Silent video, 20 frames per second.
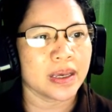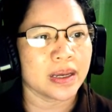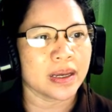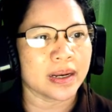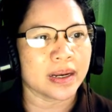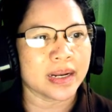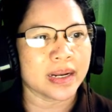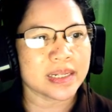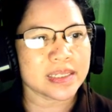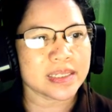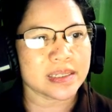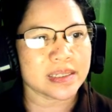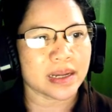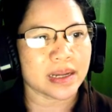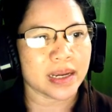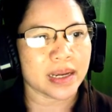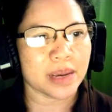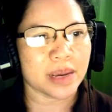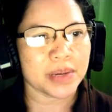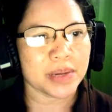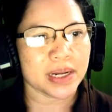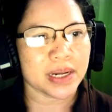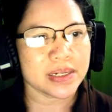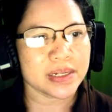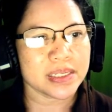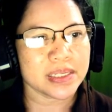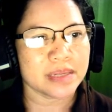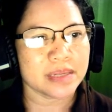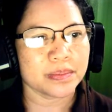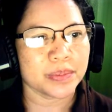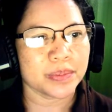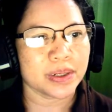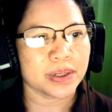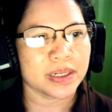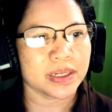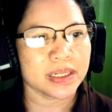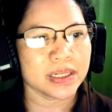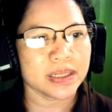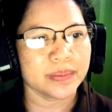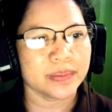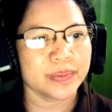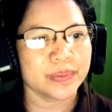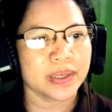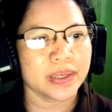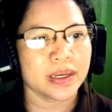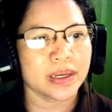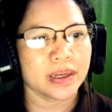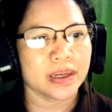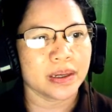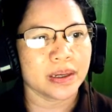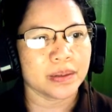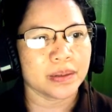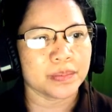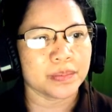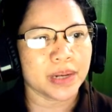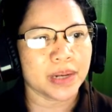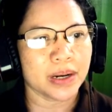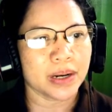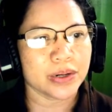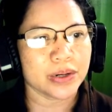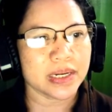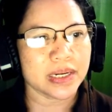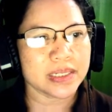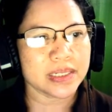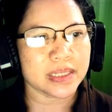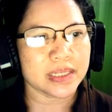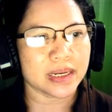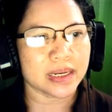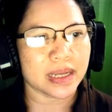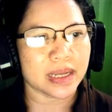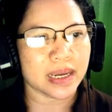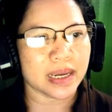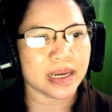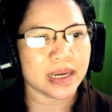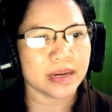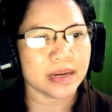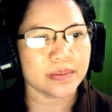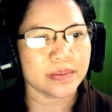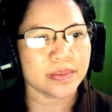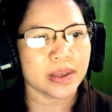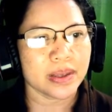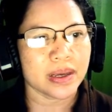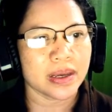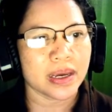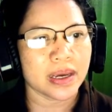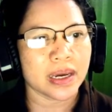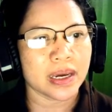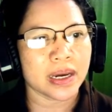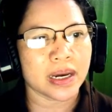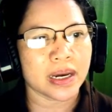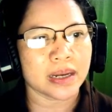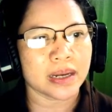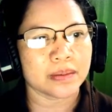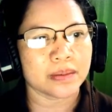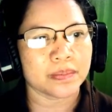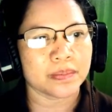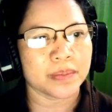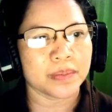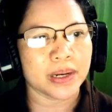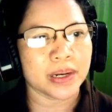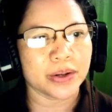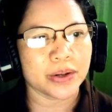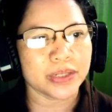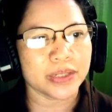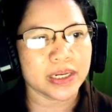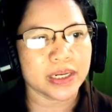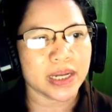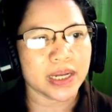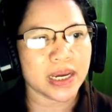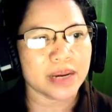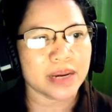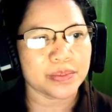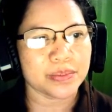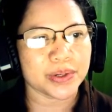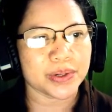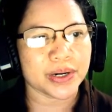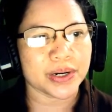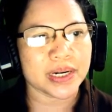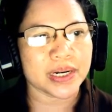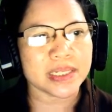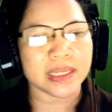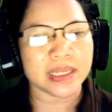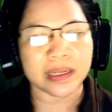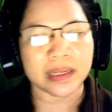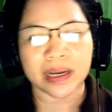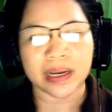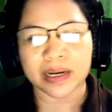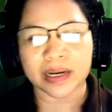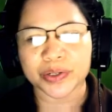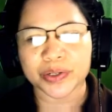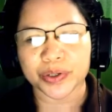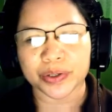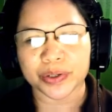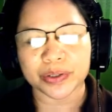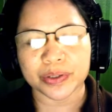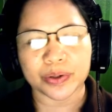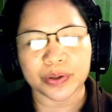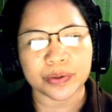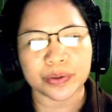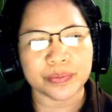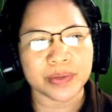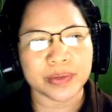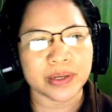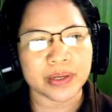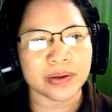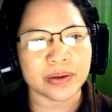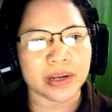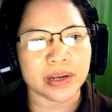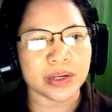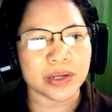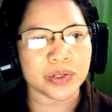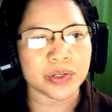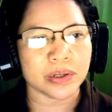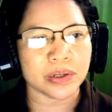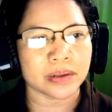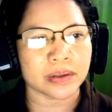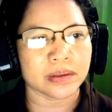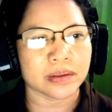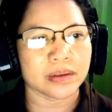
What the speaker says: That's the chemical symbol. Below is the name, and below the name there is an electron configuration.